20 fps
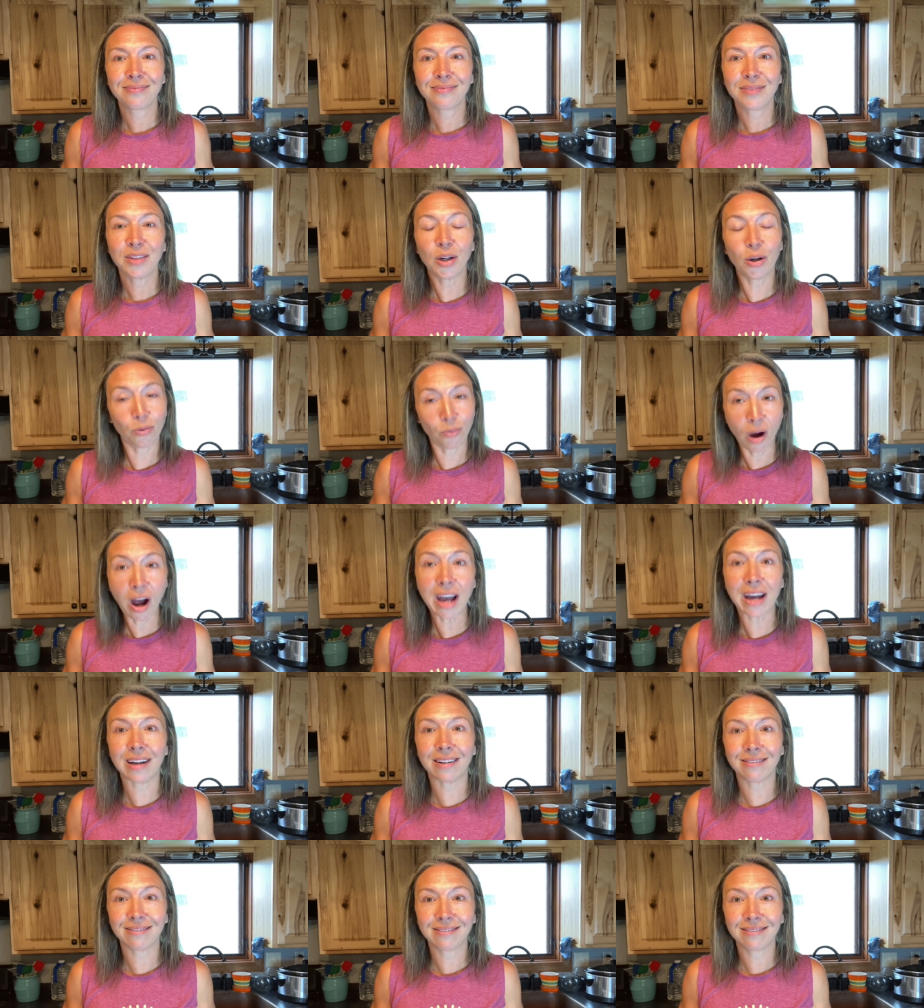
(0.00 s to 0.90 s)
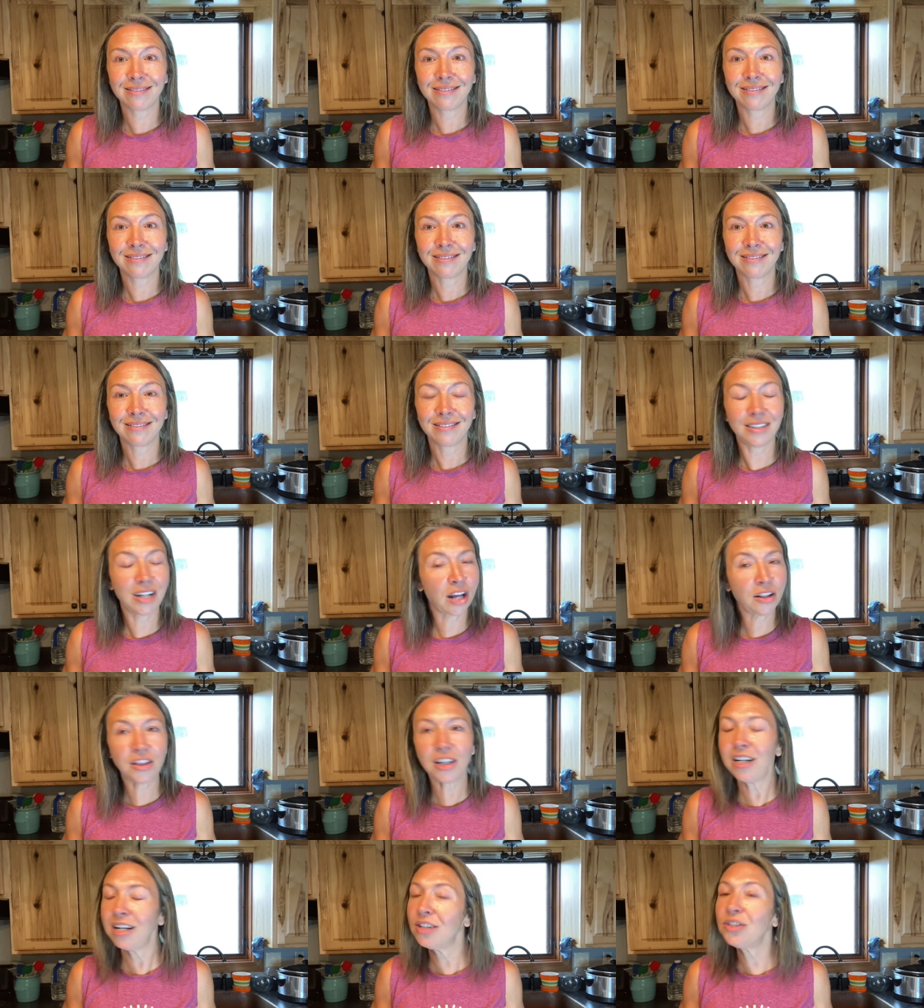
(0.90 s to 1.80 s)
you're right.
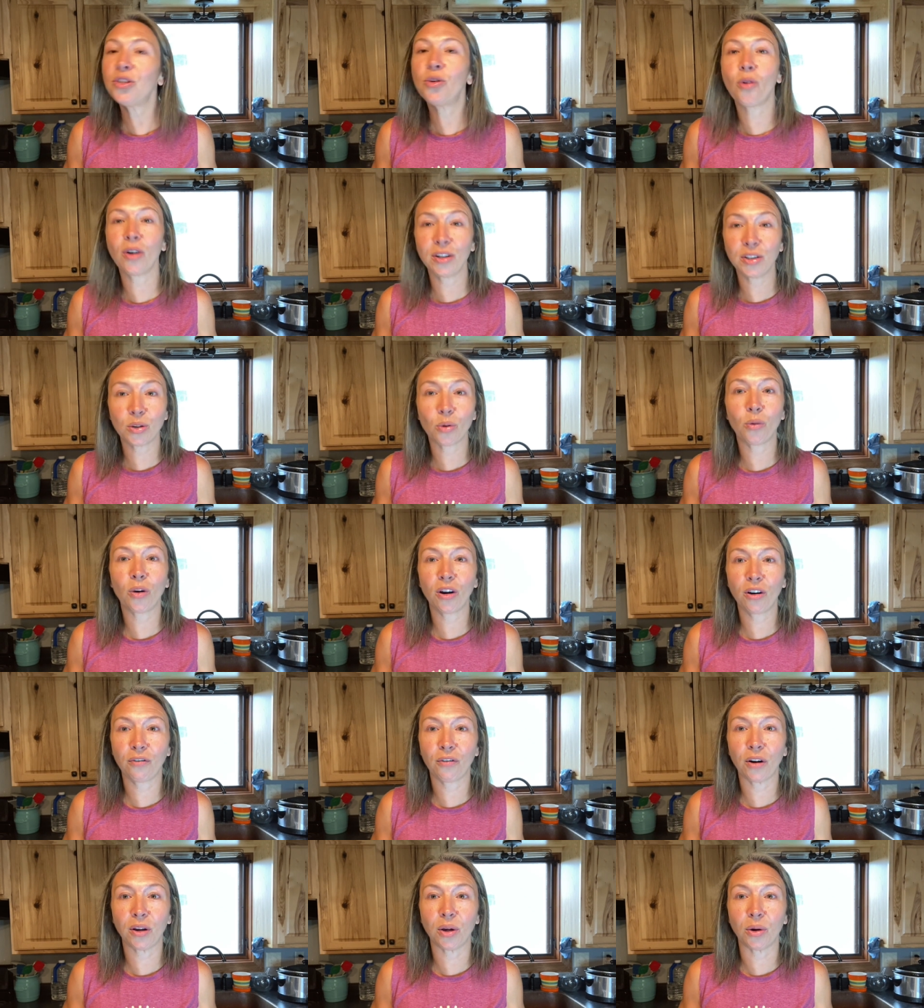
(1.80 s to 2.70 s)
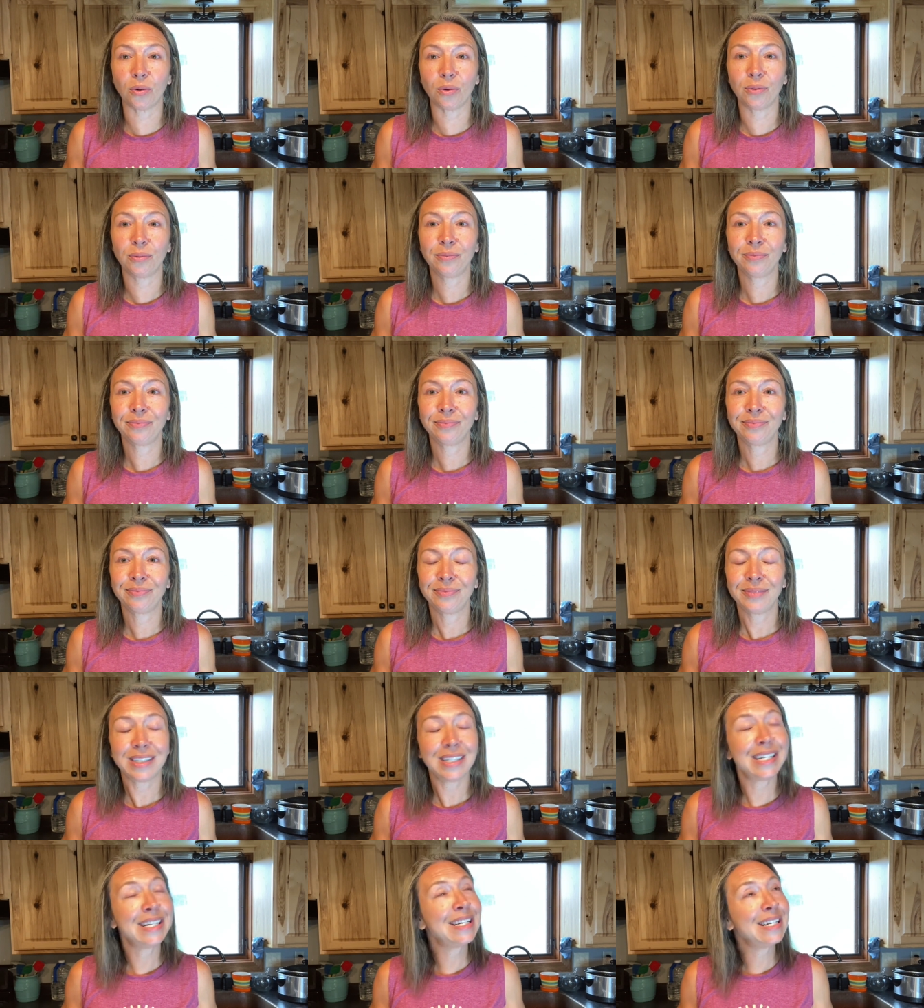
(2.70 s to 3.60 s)
Nothing is going to work for you.
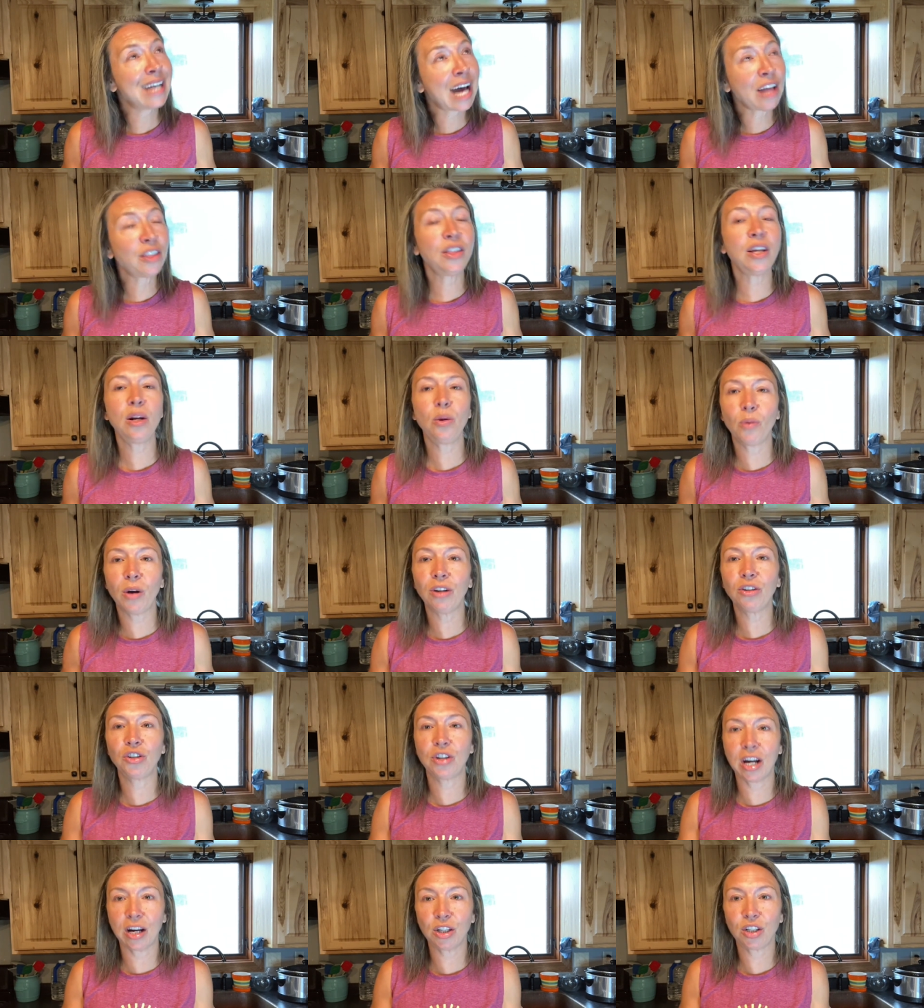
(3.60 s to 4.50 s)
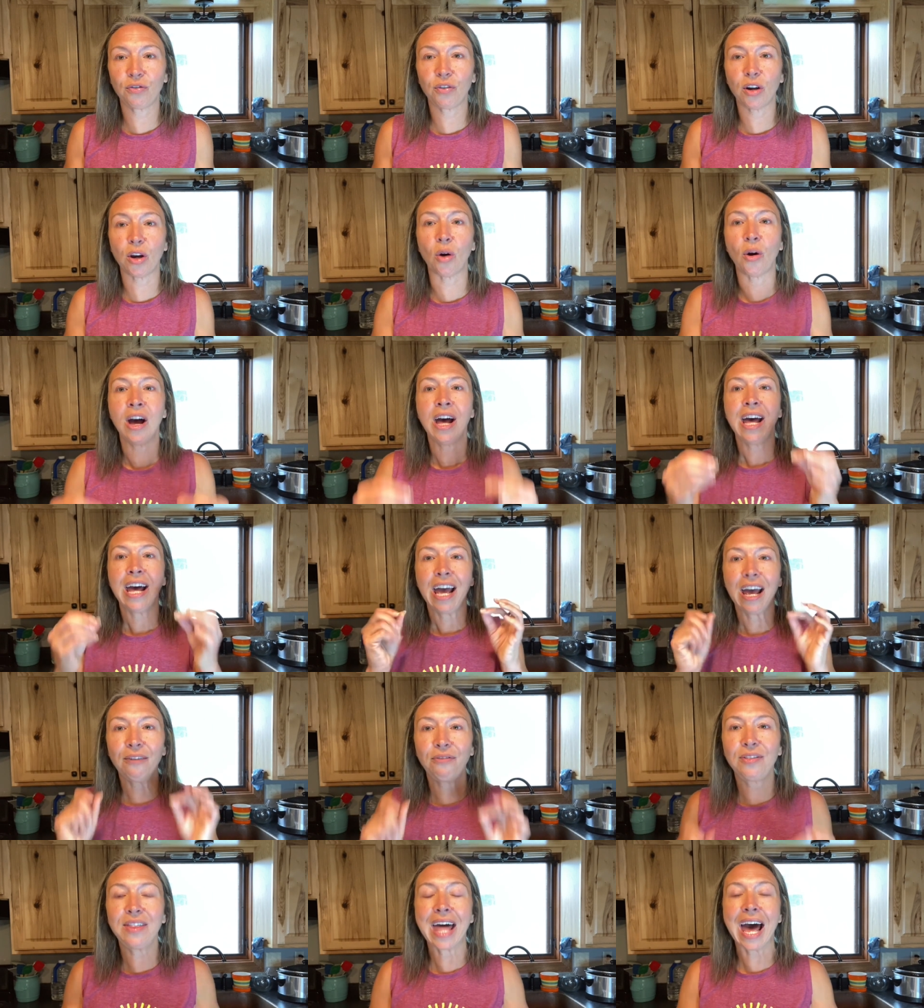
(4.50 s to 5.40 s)
Nothing will change for you.
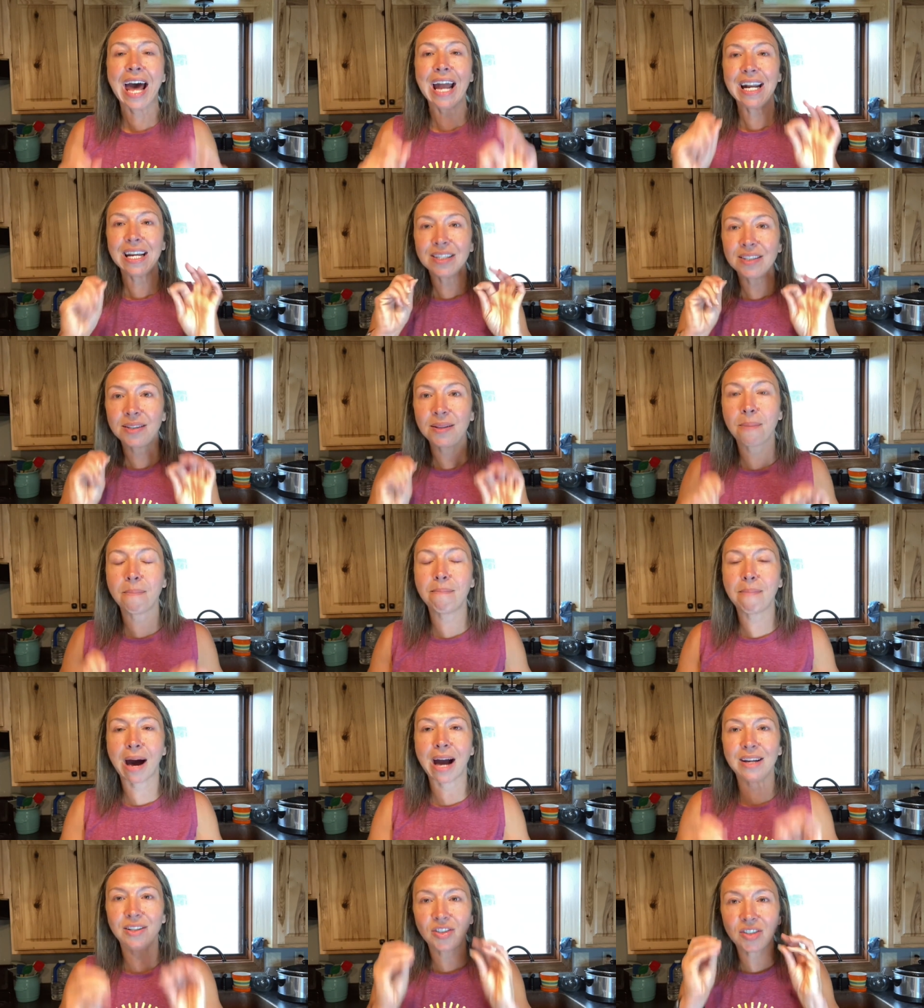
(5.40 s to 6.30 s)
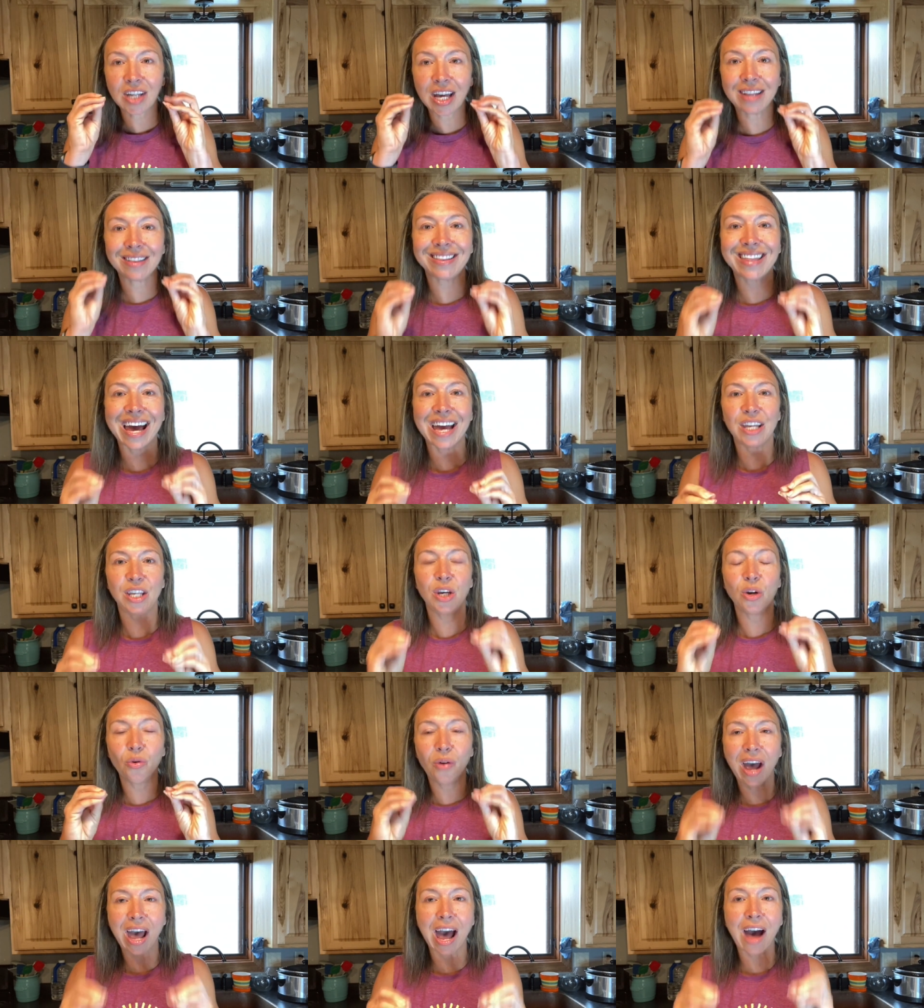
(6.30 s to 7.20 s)
If that is the mindset that
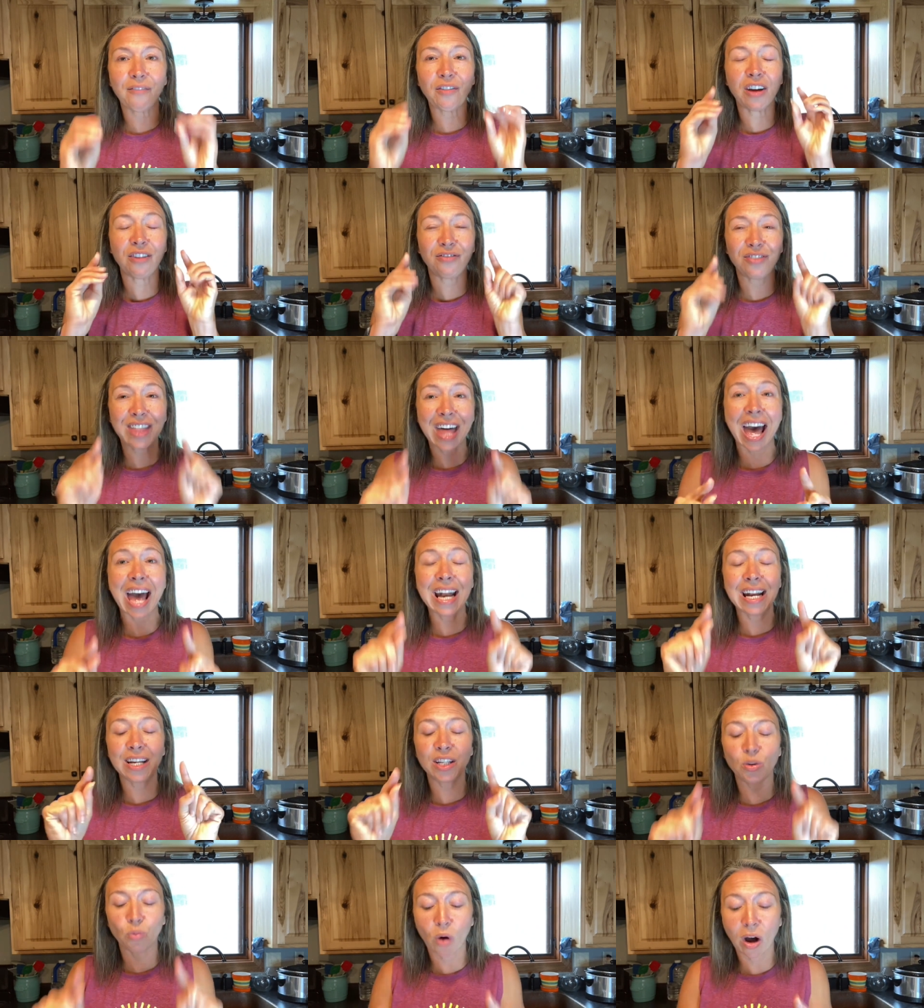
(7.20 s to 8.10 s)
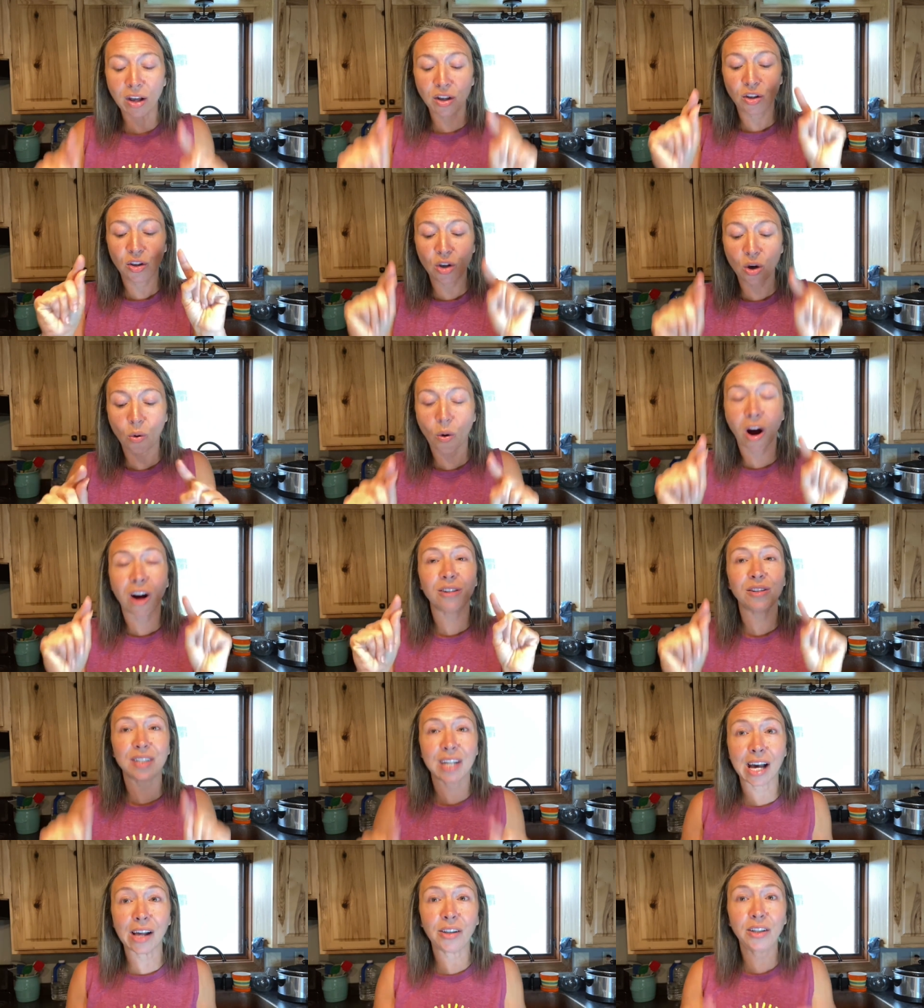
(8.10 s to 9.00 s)
you have, if that is what you are
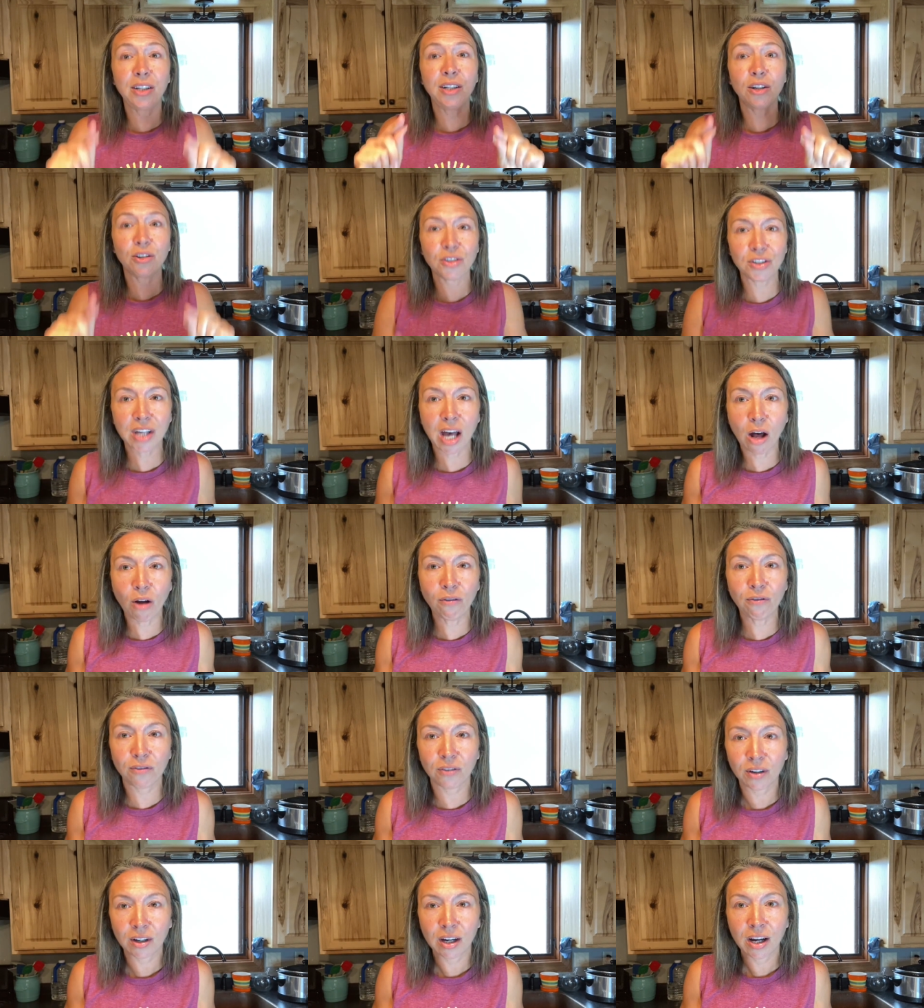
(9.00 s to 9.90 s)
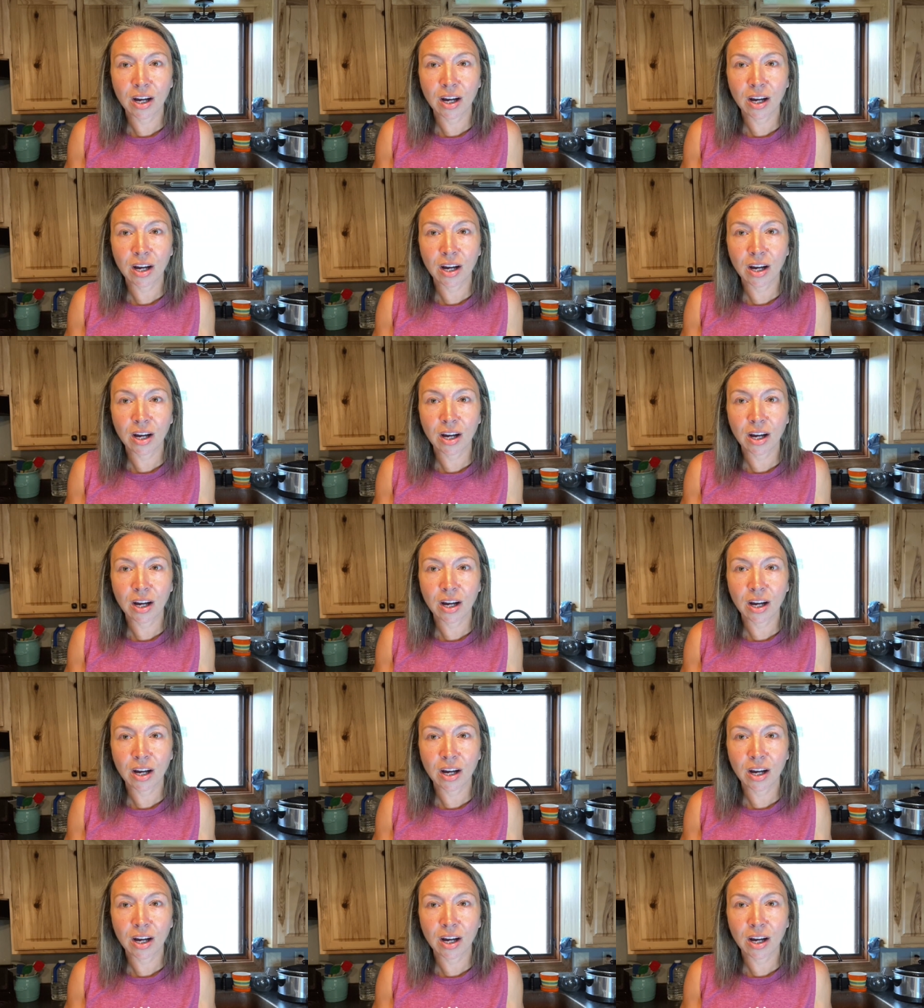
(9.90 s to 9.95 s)
telling yourself,